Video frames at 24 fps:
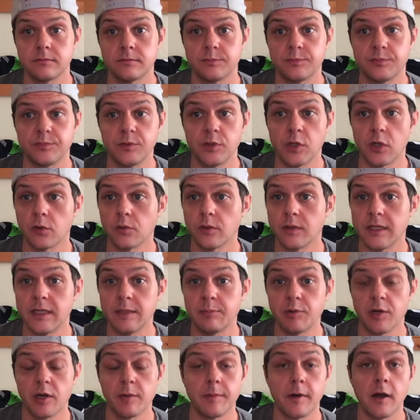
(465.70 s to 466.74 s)
You know, he
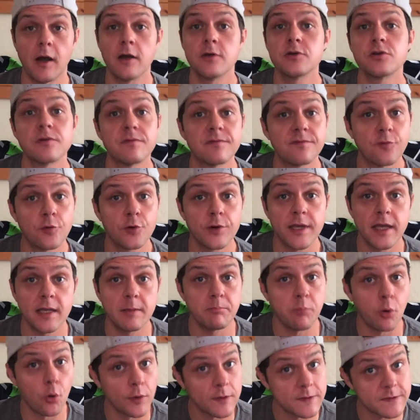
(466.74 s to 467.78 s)
put up 148
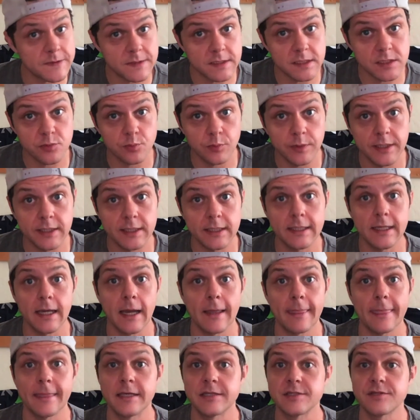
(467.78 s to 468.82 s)
points this week. He
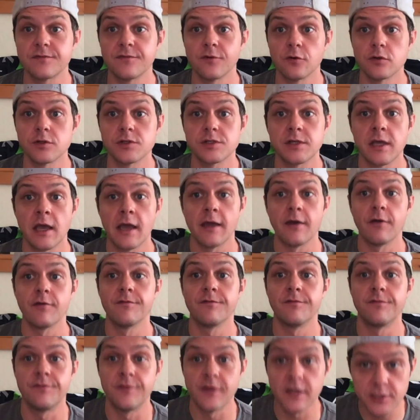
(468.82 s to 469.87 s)
got his first
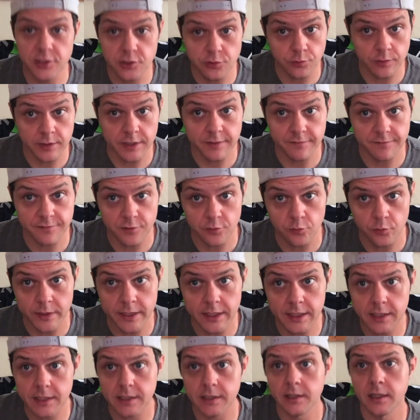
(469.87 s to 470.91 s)
victory of the
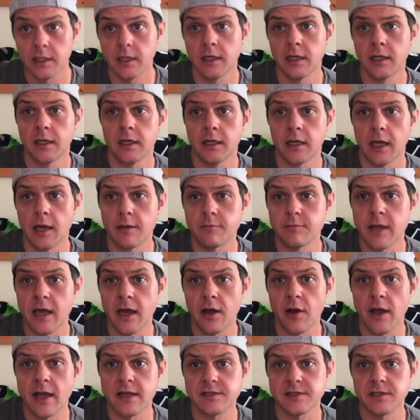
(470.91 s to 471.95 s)
week. I'm
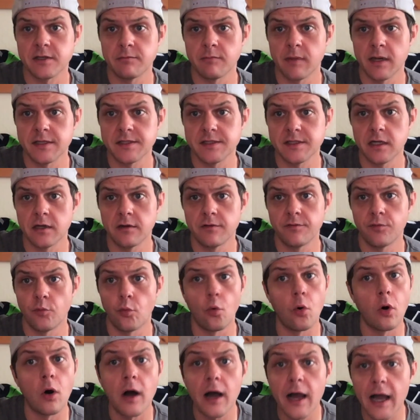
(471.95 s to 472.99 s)
now asking myself,
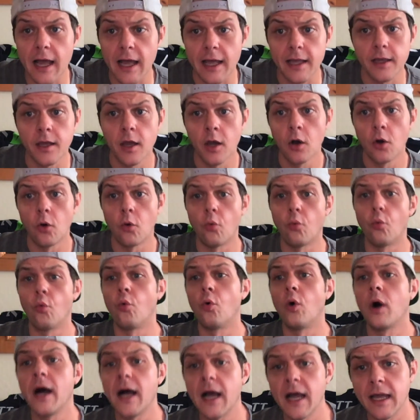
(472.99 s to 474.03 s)
why?
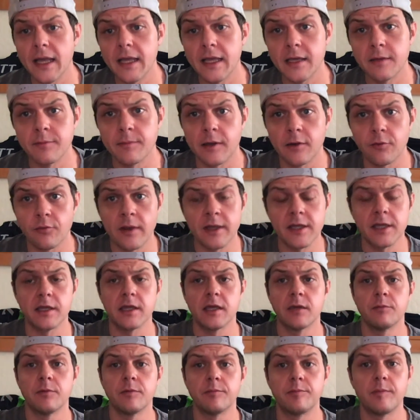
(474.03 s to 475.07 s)
Why am I ranking
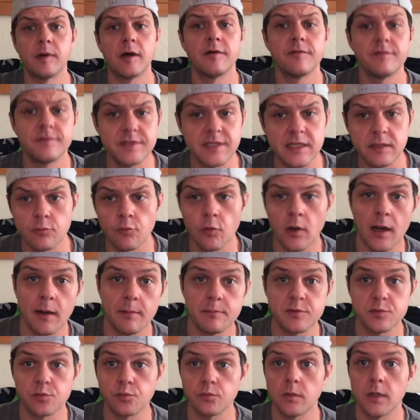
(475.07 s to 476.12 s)
him above Team
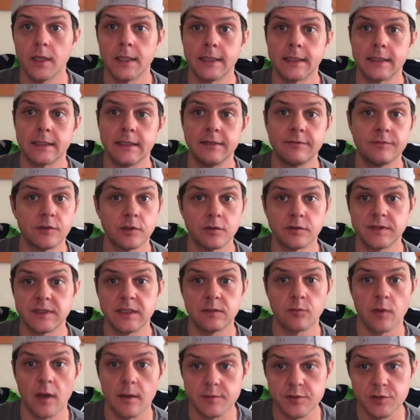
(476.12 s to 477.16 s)
Rob's, even though Team
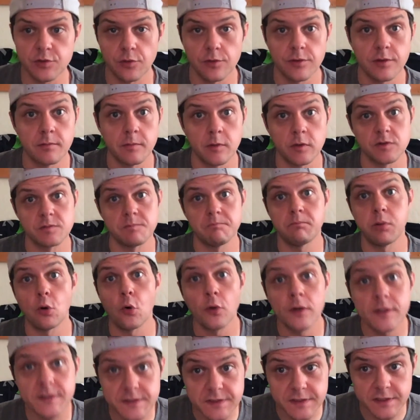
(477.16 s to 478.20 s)
Rob scored the most
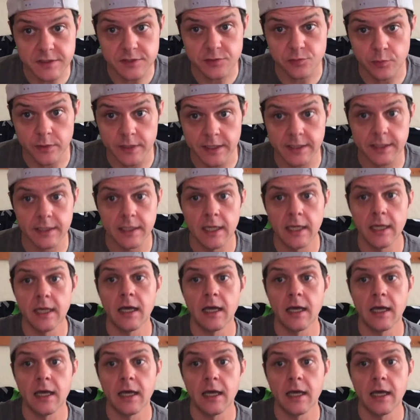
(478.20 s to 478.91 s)
points this week?